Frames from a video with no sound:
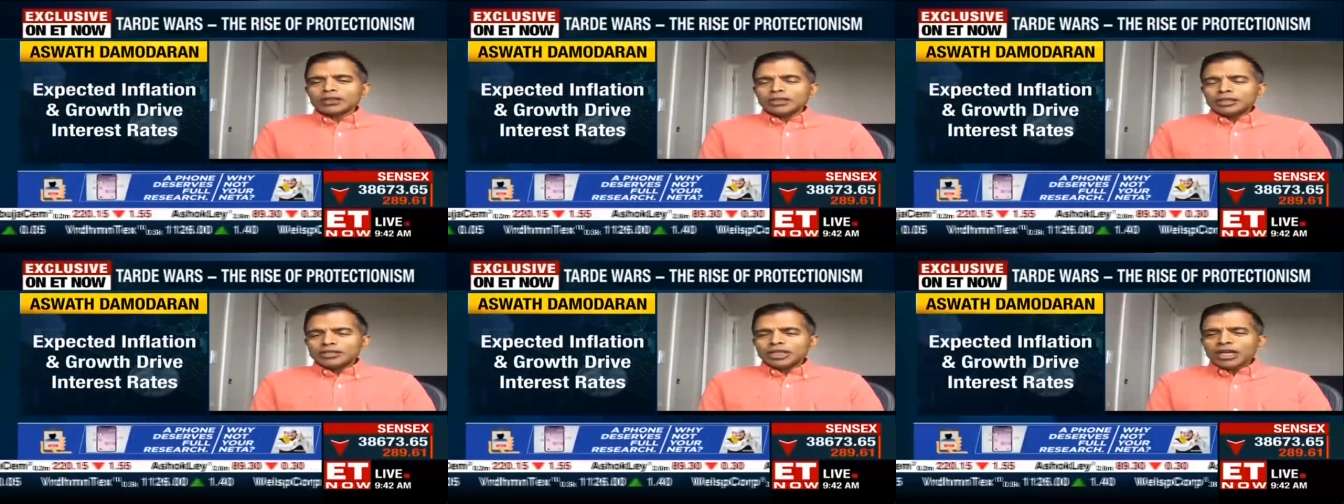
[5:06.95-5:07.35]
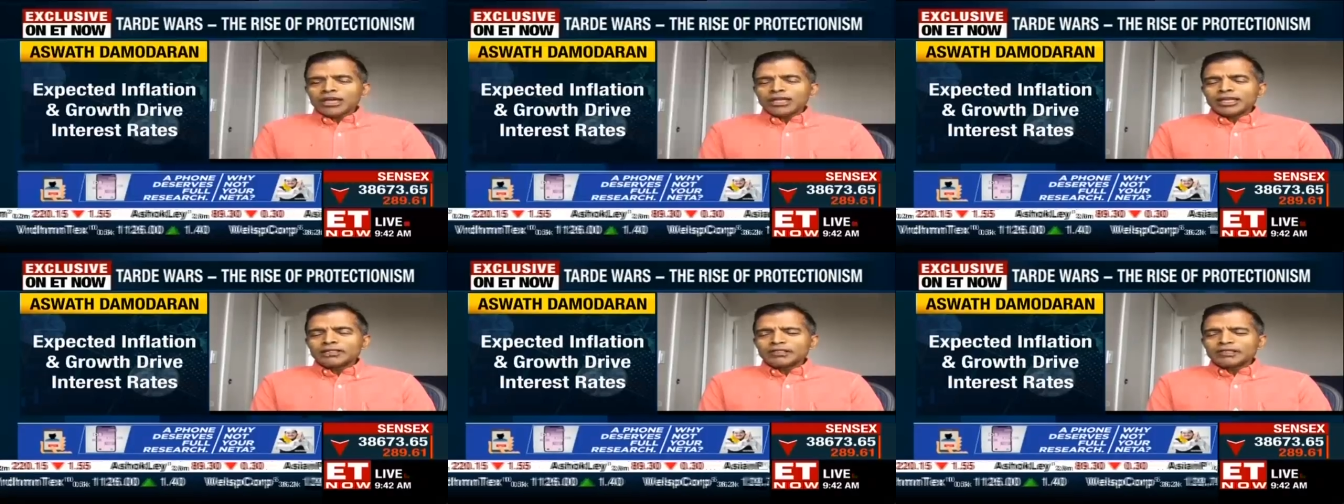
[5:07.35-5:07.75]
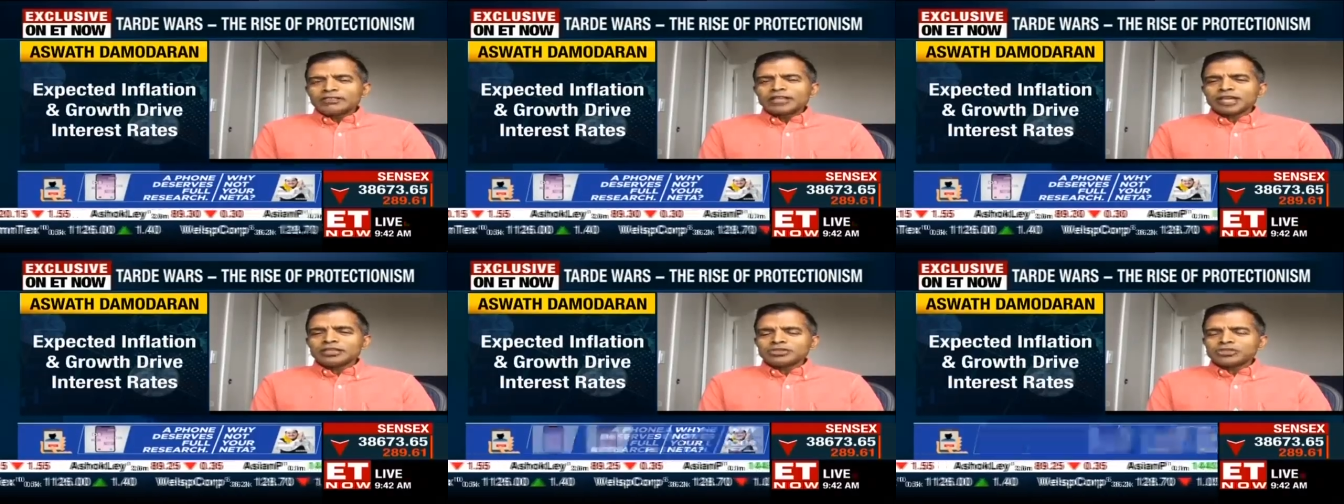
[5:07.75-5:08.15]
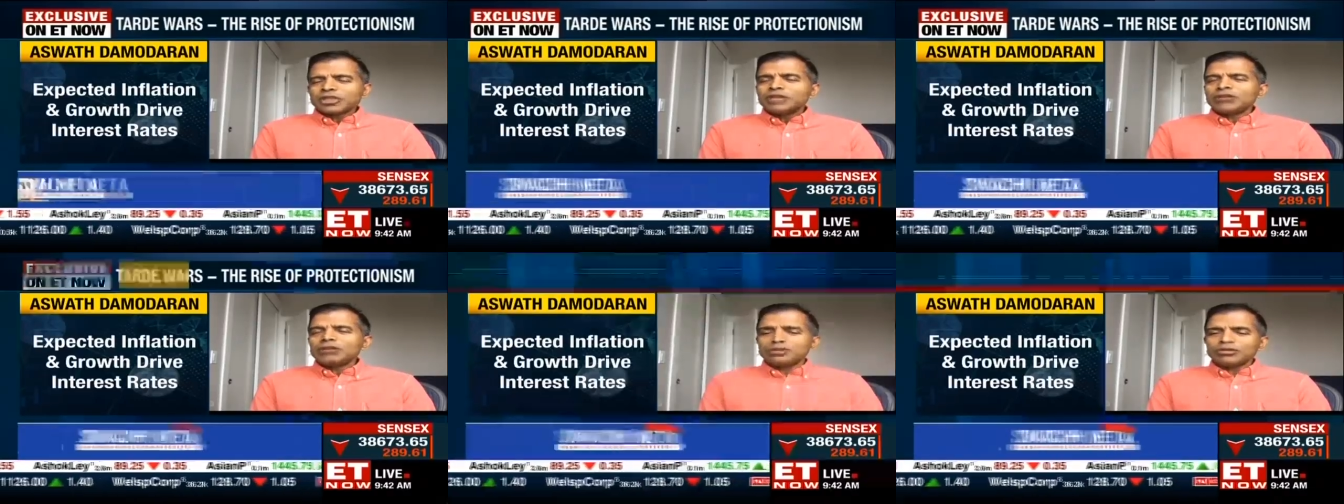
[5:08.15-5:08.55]
the Chinese
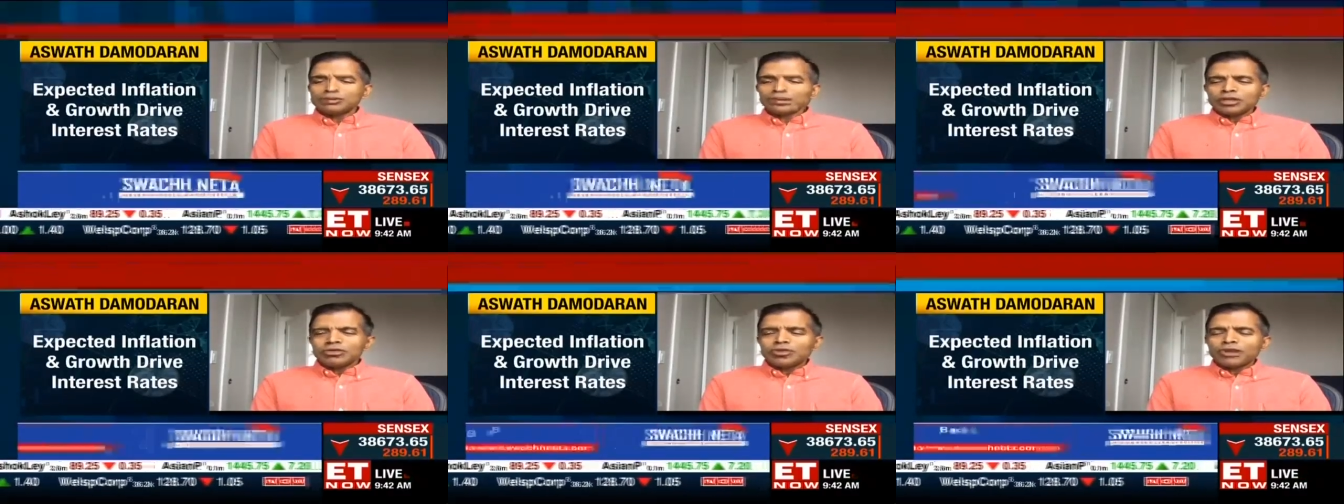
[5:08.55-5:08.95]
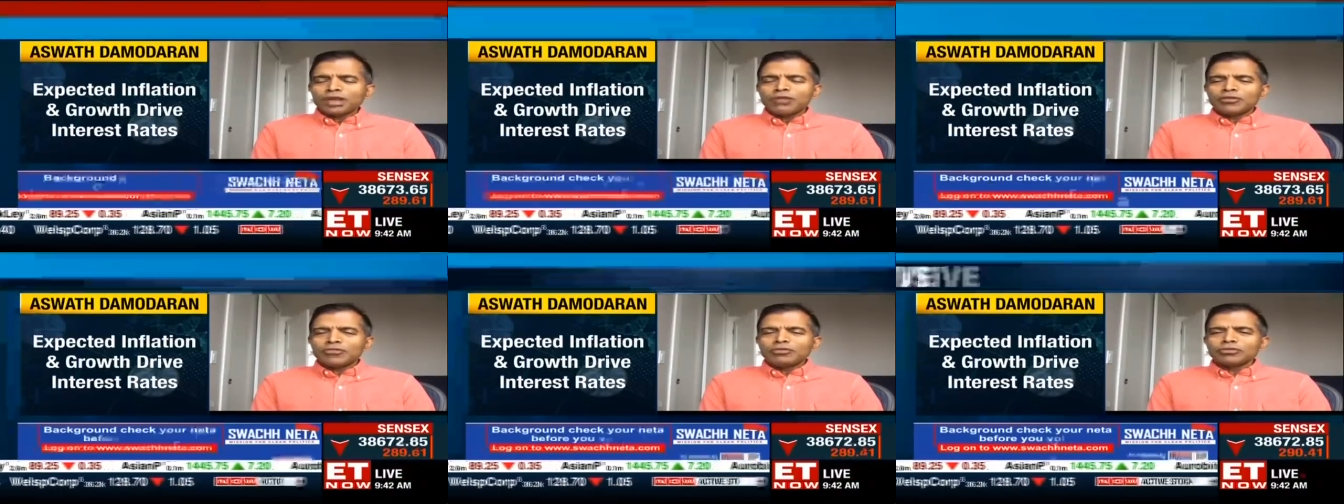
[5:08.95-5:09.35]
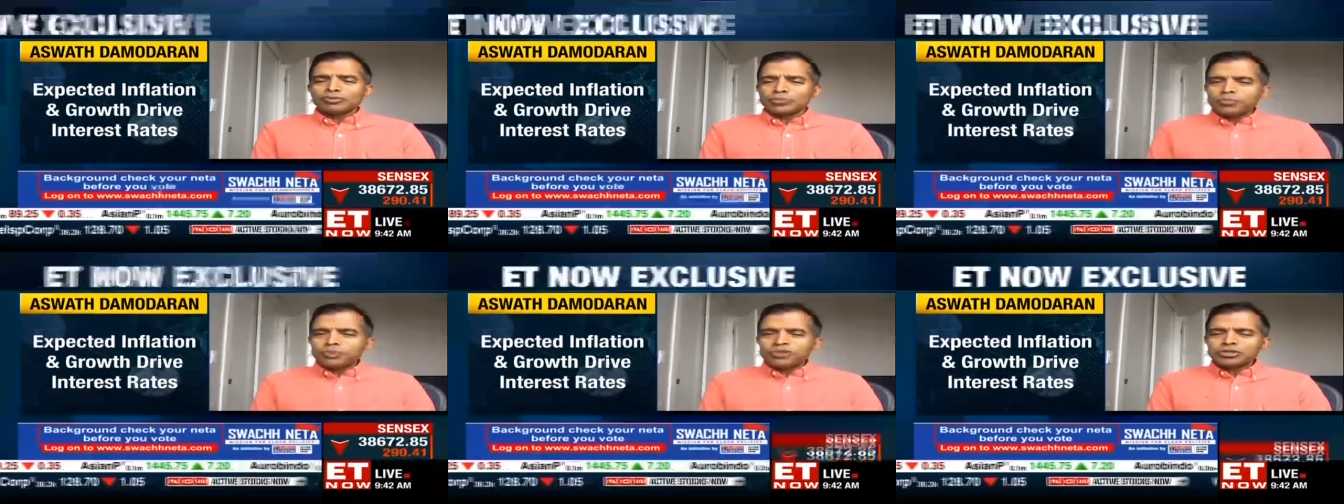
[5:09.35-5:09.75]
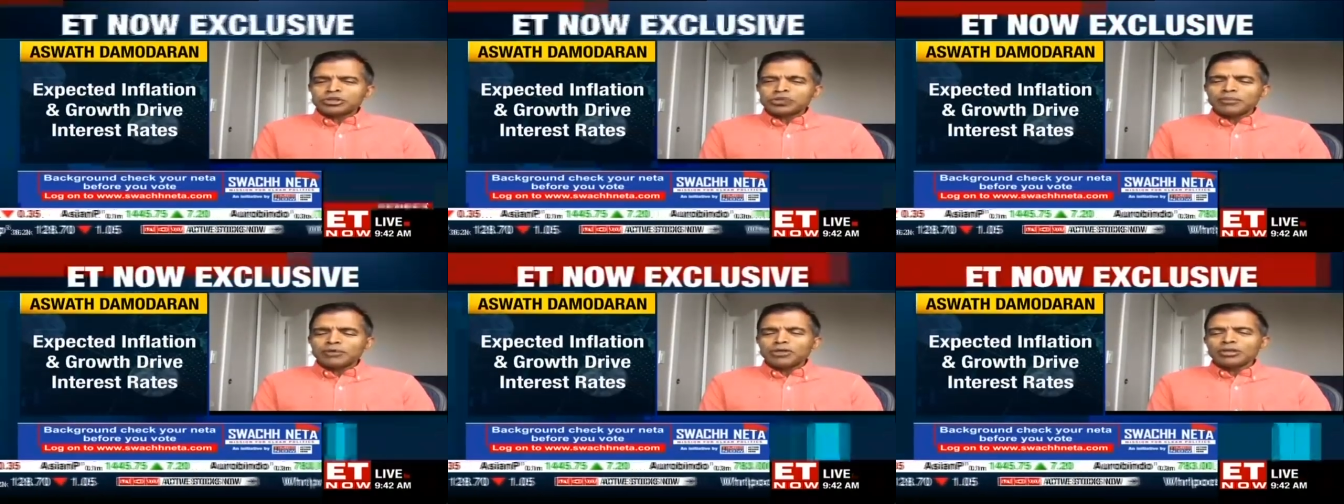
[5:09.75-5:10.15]
essentially took the trade rules, pushed
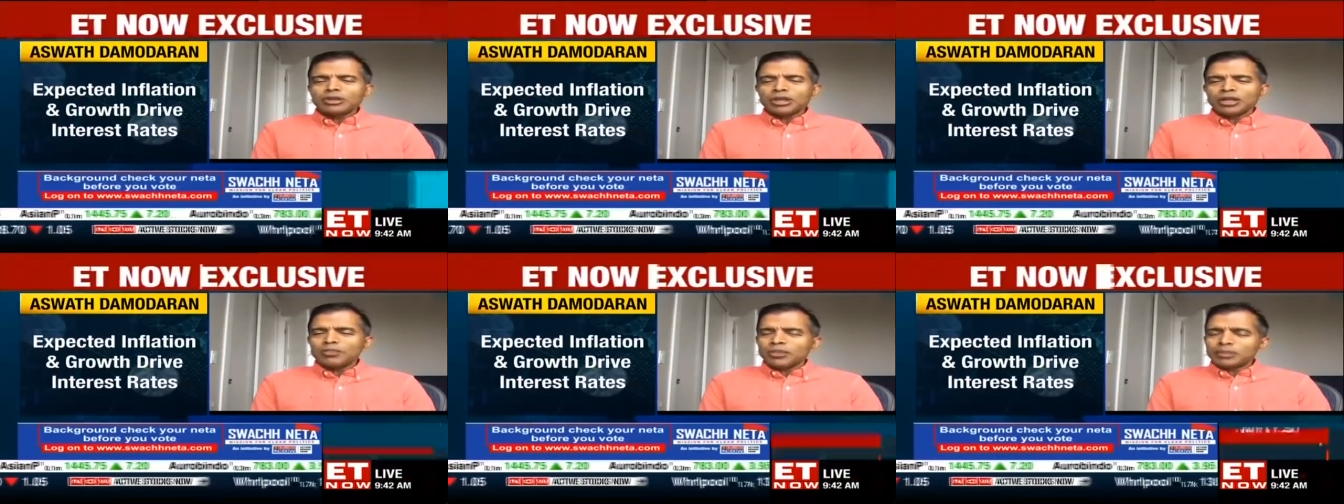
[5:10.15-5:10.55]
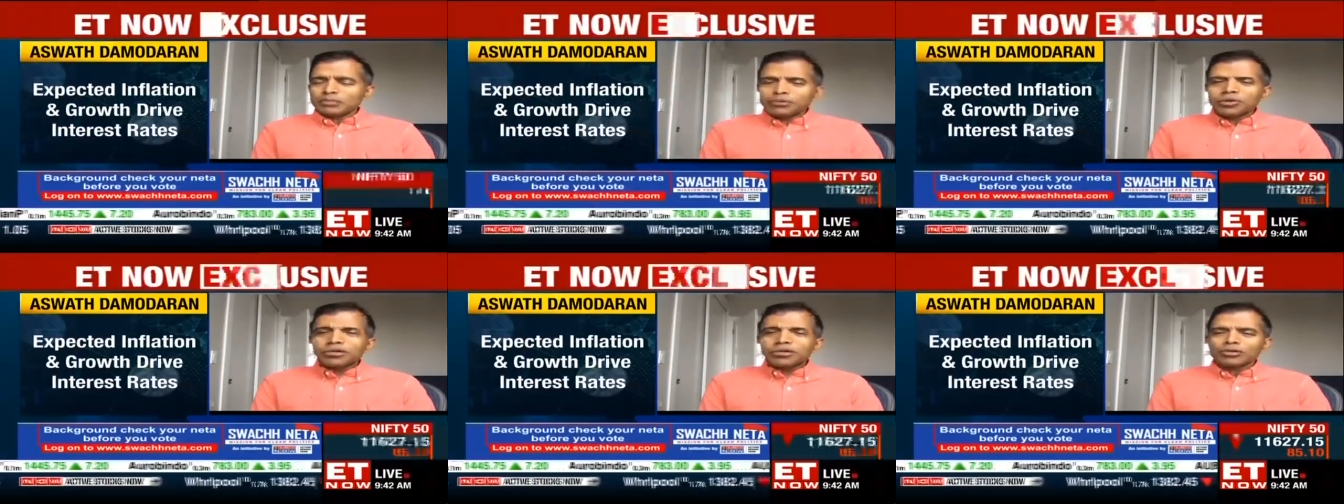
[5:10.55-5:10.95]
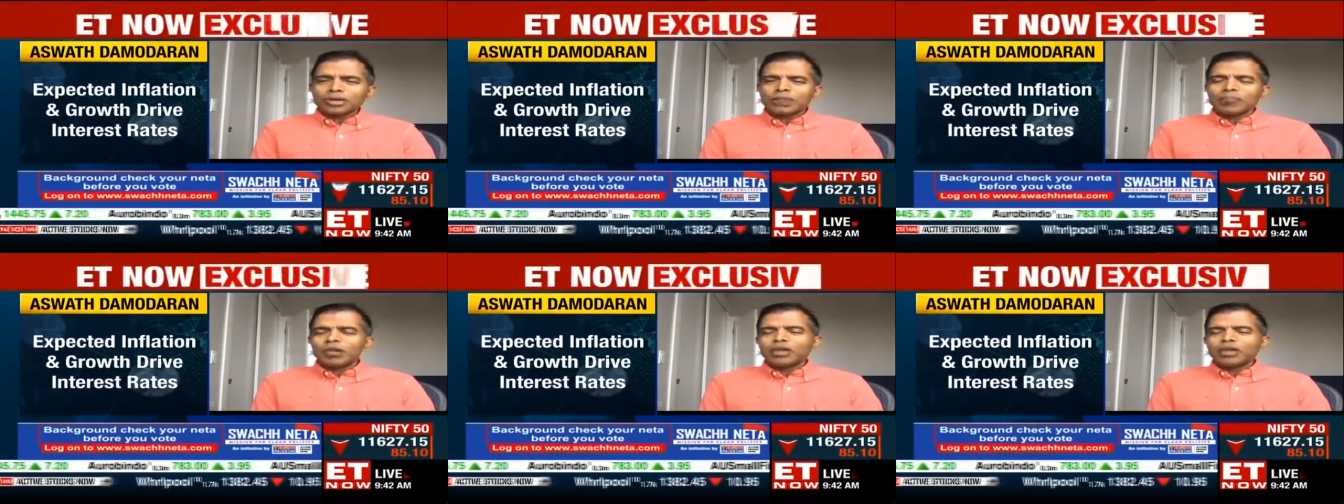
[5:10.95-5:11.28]
them to the limit, broke them,